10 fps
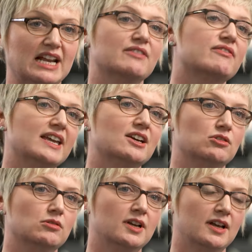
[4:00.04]
really
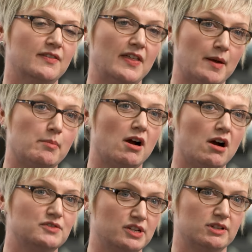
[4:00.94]
feel that they're
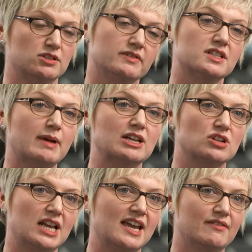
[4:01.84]
part of doing something
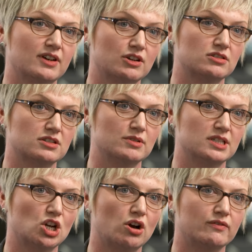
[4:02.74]
special here for customers in